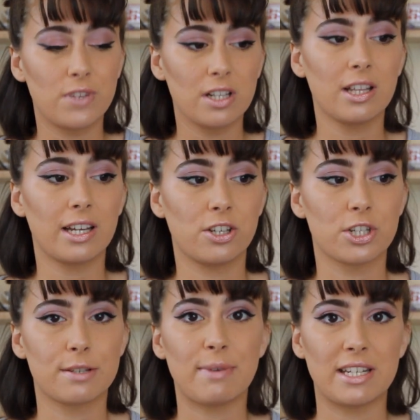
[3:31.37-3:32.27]
feel like
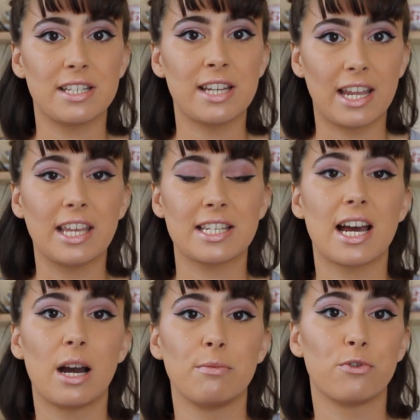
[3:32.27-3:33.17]
you're spend taking
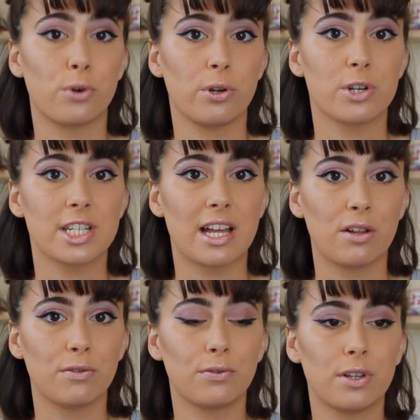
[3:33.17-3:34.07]
time for
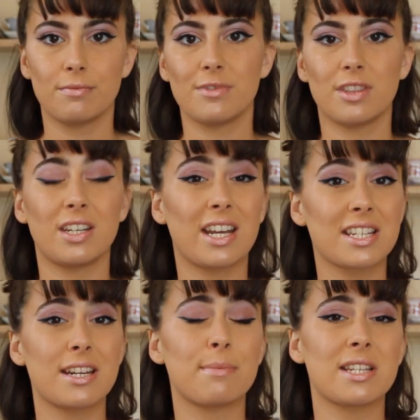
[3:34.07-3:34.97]
yourself. The
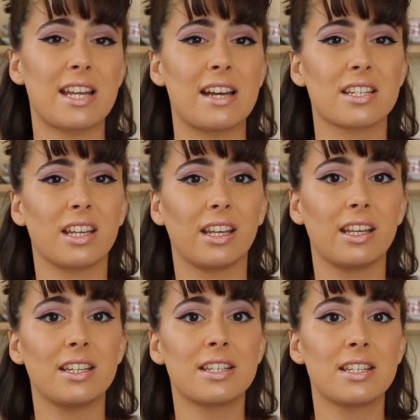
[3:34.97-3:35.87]
next step is
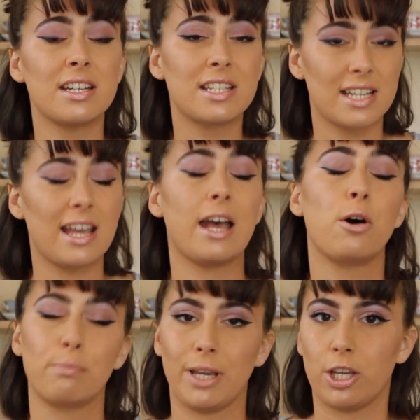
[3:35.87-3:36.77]
asking, is it
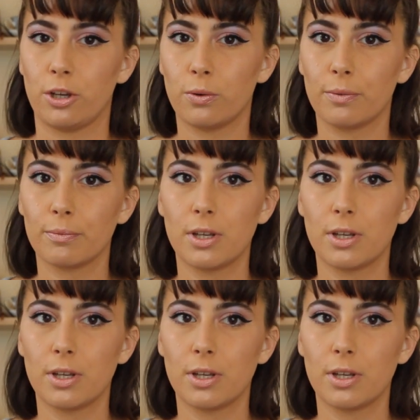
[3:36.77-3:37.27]
helping you?